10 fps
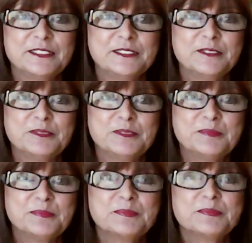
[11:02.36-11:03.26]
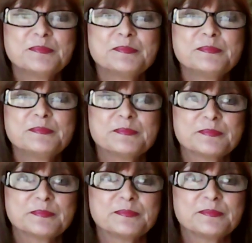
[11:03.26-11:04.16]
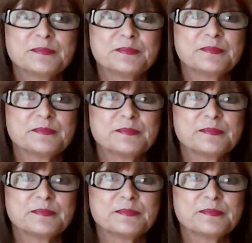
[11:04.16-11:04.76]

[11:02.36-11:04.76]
(silent)